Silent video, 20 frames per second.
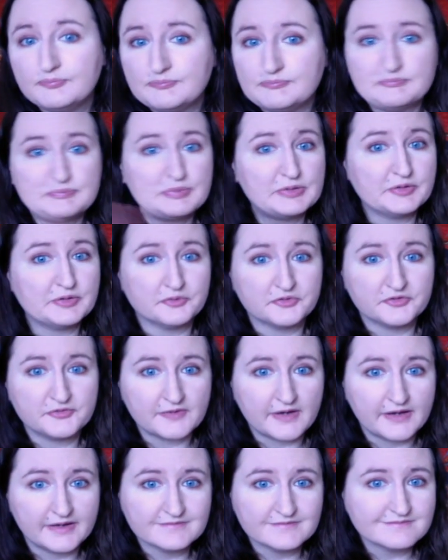but it was
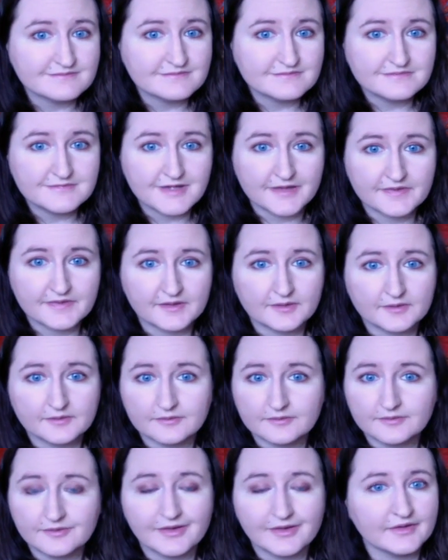fine.
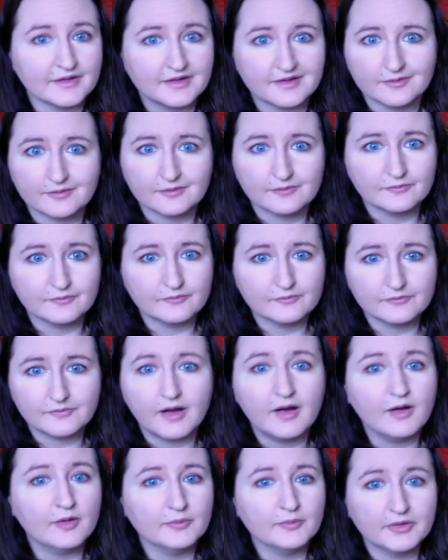Nothing.
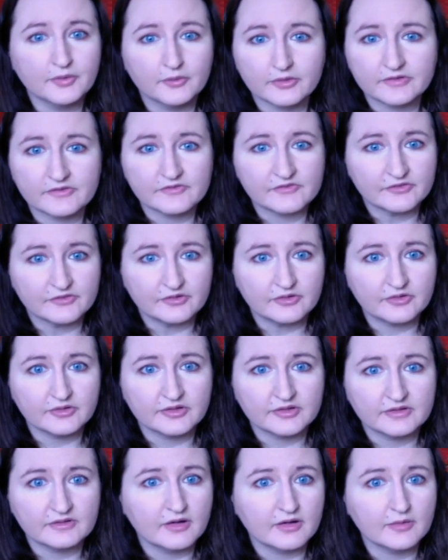All my organs looked
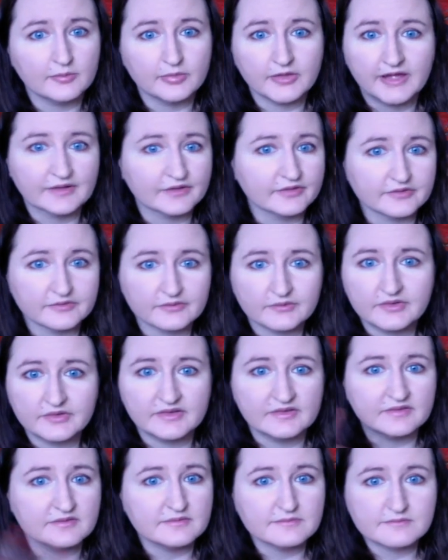good. Gallbladder
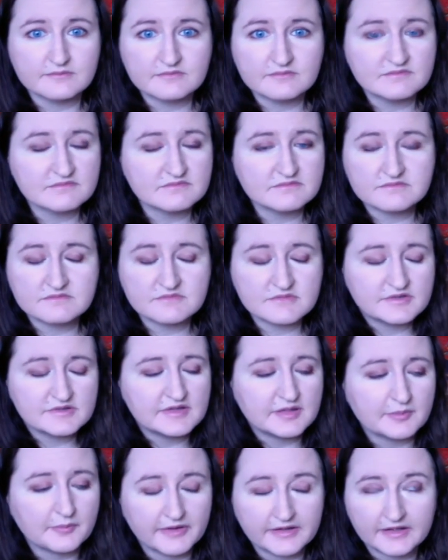didn't
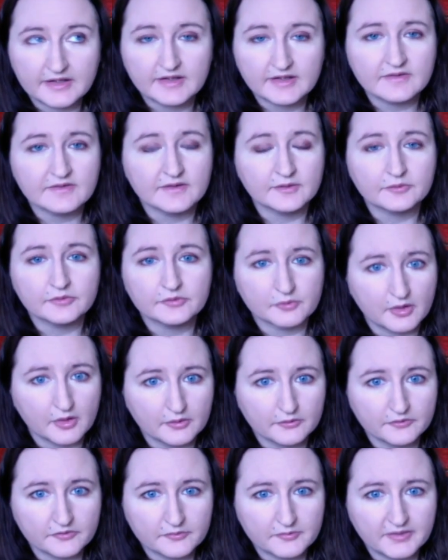seem like anything was wrong
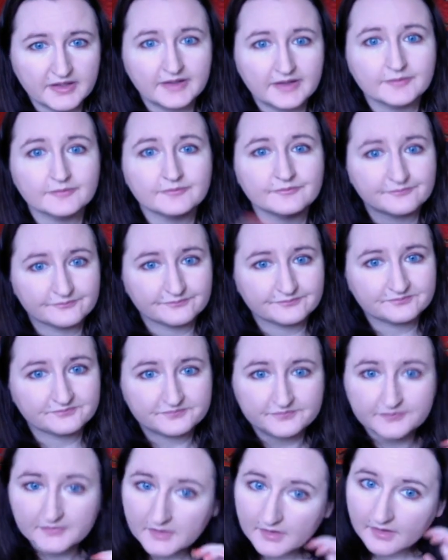with me.
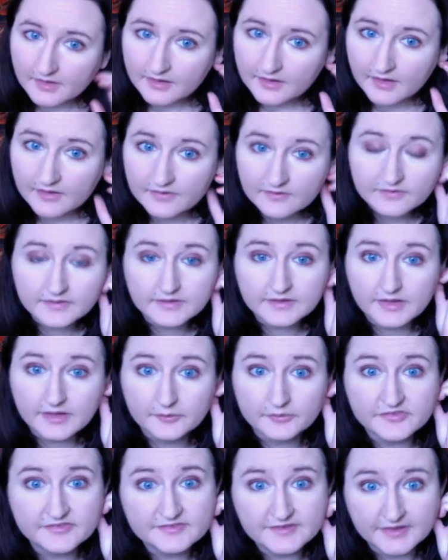other than I
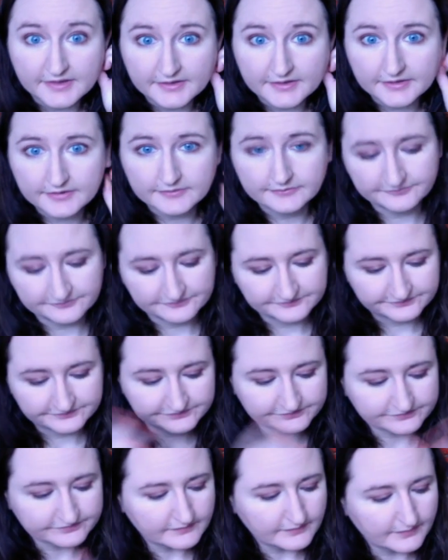was sick.
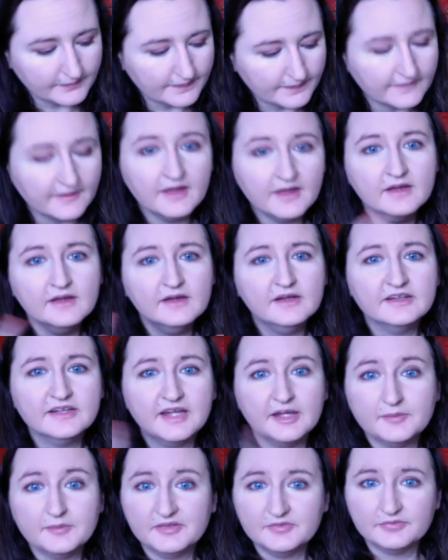
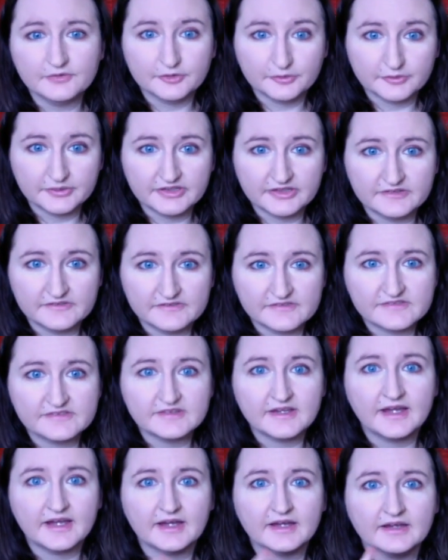Gave me fluids
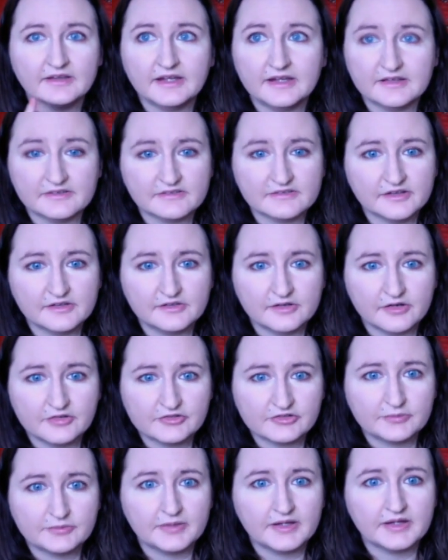and
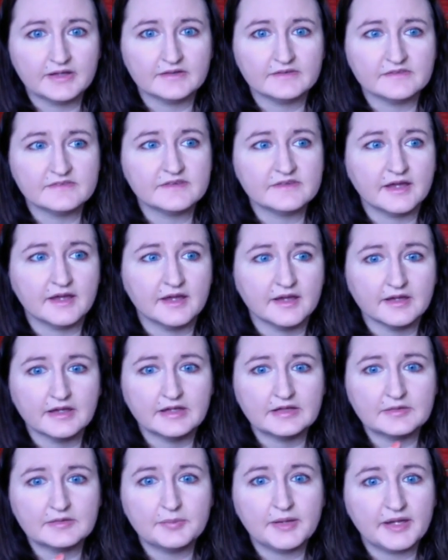anti-nausea meds
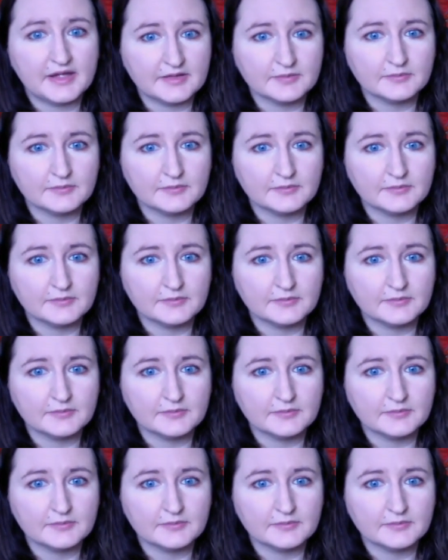and pain